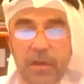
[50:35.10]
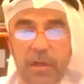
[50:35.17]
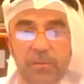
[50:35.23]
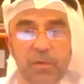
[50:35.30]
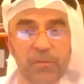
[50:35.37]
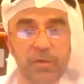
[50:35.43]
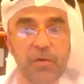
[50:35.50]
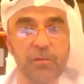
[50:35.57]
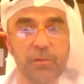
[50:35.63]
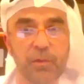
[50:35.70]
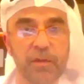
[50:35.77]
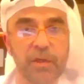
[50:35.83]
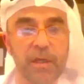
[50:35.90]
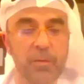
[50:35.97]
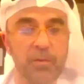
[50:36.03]
I'm involved with
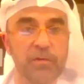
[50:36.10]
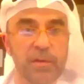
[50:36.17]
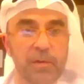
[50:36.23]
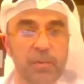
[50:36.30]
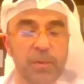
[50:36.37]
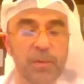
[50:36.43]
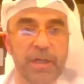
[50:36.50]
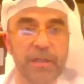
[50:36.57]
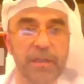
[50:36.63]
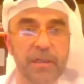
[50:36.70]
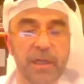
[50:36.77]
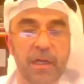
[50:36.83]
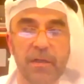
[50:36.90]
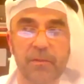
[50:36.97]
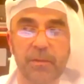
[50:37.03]
the Emirates Diplomatic
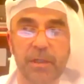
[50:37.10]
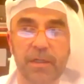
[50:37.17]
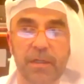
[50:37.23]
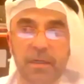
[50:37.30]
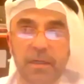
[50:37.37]
Academy,